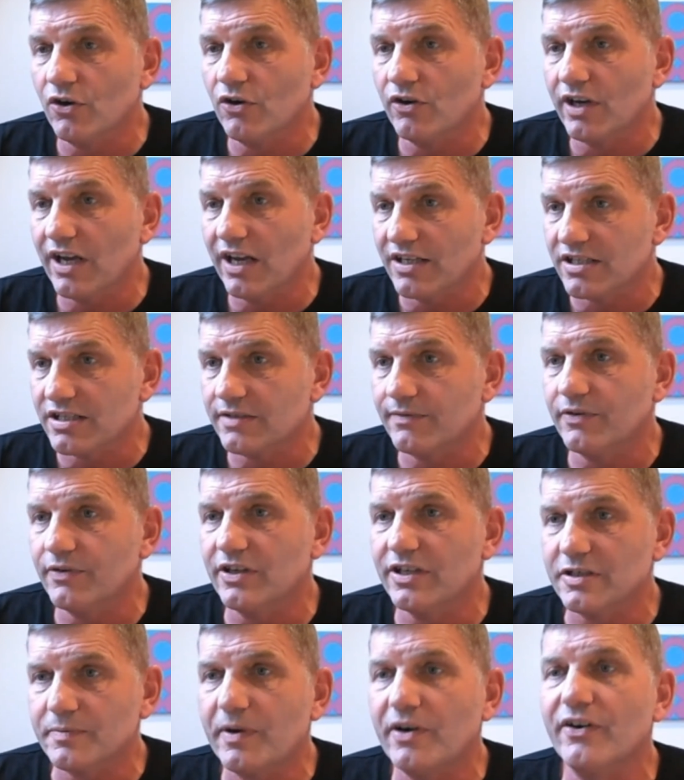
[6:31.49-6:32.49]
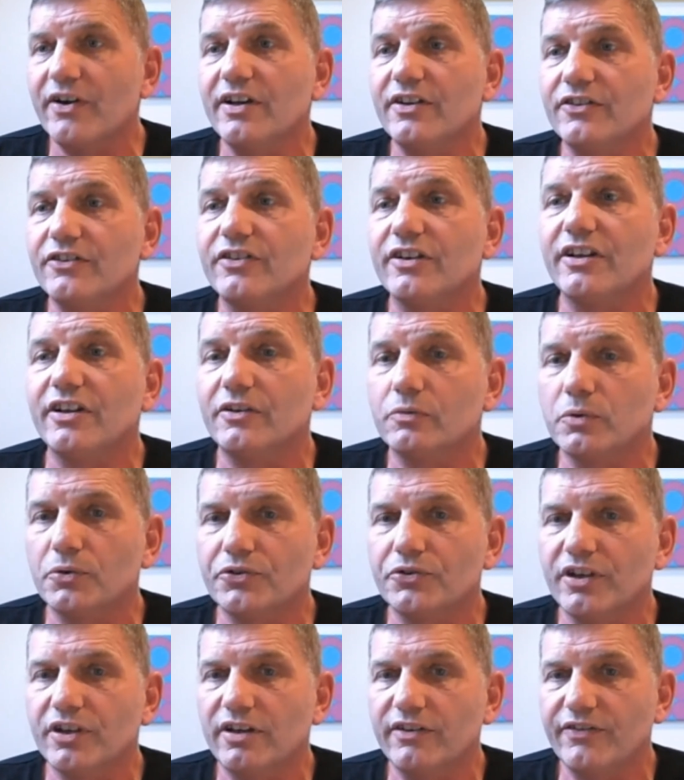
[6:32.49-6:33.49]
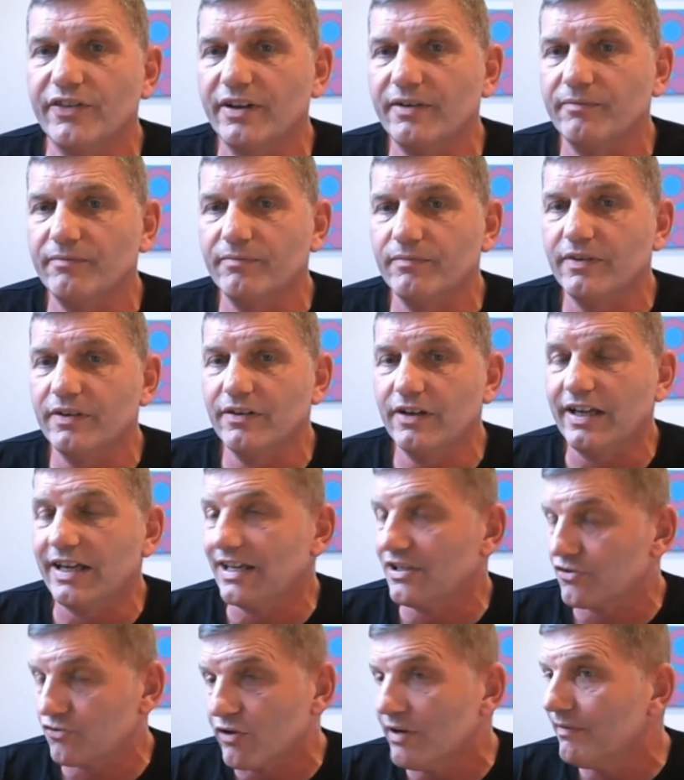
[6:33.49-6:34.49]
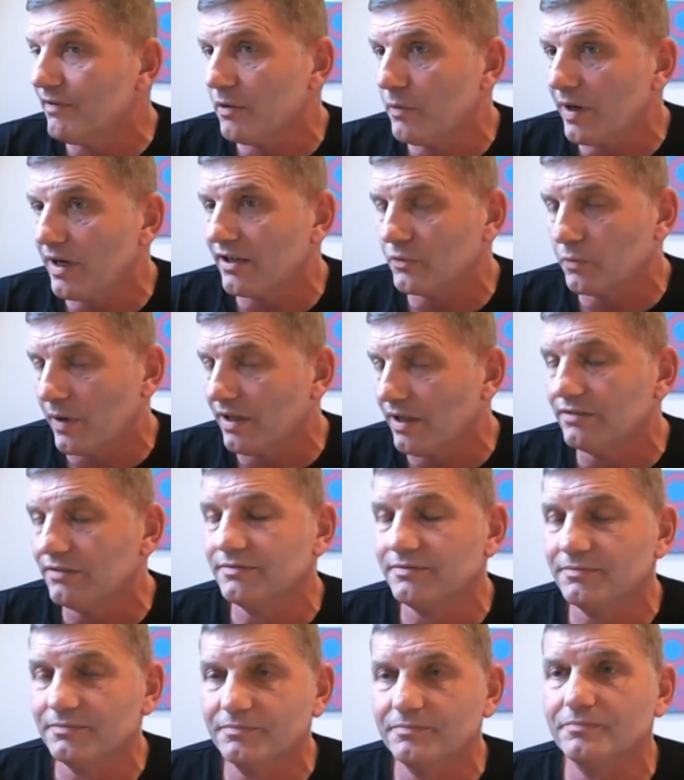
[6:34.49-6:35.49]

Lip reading: on customer experiences will serve them extremely well as well.